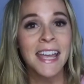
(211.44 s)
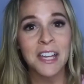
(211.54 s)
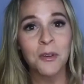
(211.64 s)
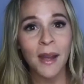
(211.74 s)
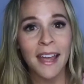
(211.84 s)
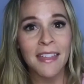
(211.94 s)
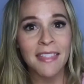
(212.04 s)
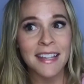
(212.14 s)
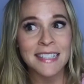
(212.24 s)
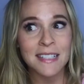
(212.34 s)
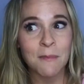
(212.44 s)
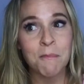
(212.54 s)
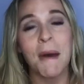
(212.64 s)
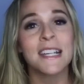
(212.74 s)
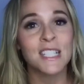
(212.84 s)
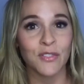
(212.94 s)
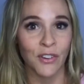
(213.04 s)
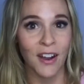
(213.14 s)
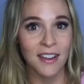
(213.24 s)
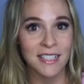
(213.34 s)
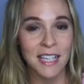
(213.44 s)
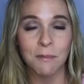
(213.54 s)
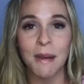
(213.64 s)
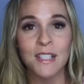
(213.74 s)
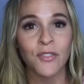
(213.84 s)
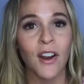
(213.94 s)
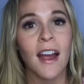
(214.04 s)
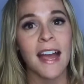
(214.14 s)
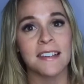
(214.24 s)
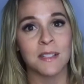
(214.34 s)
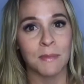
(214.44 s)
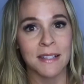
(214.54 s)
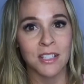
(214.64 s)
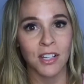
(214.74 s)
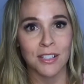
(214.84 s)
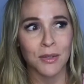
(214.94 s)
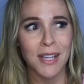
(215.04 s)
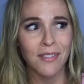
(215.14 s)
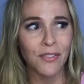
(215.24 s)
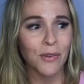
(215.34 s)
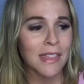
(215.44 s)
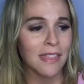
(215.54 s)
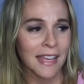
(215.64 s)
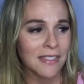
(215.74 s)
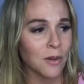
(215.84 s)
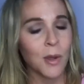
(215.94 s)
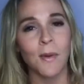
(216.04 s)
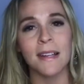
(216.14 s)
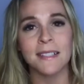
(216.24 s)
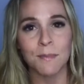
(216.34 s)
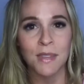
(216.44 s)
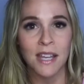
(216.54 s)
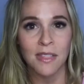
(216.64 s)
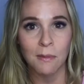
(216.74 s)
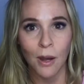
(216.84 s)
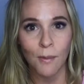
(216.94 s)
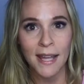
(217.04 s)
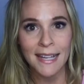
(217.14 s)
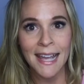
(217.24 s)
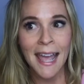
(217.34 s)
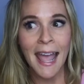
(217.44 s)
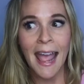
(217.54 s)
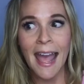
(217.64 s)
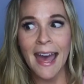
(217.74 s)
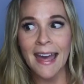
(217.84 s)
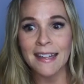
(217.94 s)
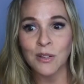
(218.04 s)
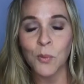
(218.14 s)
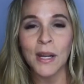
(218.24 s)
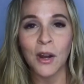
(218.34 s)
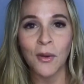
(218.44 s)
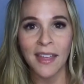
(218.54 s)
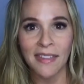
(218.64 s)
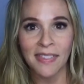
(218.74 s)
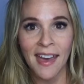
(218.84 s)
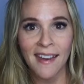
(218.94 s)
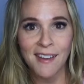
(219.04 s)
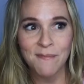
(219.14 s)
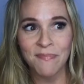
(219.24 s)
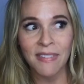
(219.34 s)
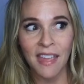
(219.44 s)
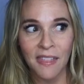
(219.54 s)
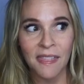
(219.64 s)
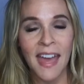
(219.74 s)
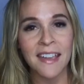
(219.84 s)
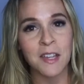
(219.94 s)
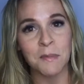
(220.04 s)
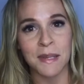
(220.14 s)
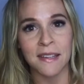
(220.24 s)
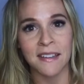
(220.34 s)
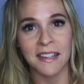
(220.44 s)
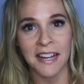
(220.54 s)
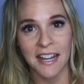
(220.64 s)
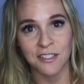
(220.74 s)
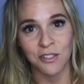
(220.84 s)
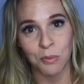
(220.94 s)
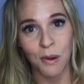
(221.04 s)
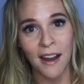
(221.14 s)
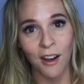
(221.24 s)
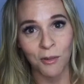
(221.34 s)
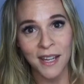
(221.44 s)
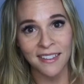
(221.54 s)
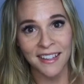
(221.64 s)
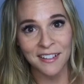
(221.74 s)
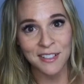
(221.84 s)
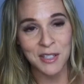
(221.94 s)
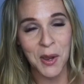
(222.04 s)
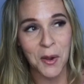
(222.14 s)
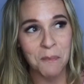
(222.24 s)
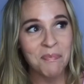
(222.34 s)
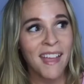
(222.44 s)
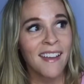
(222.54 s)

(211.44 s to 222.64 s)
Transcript: in a way that's best for us and best for our highest and best good. So even if we think that we want something in the moment and we don't get that, that can be an answered prayer, really. So